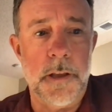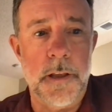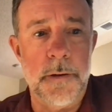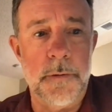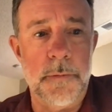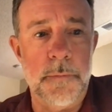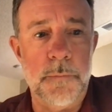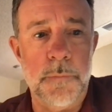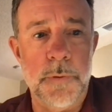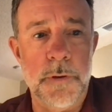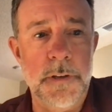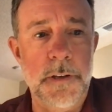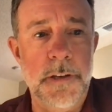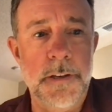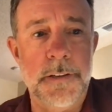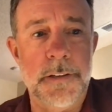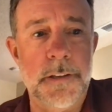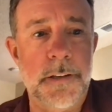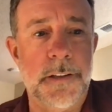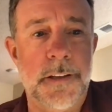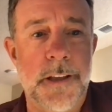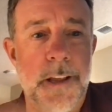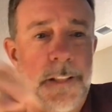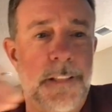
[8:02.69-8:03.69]
and we need
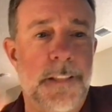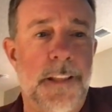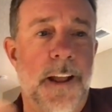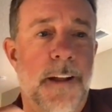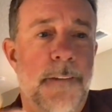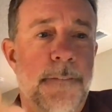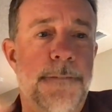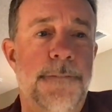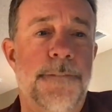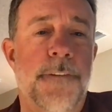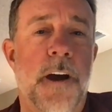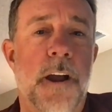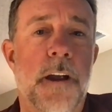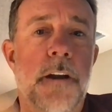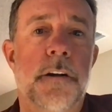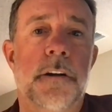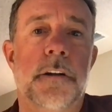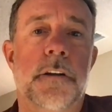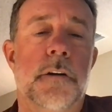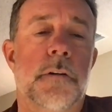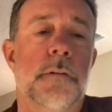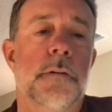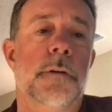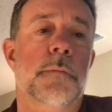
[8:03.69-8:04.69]
to get that fire
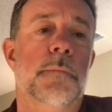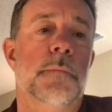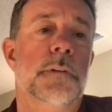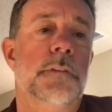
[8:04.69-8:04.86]
going.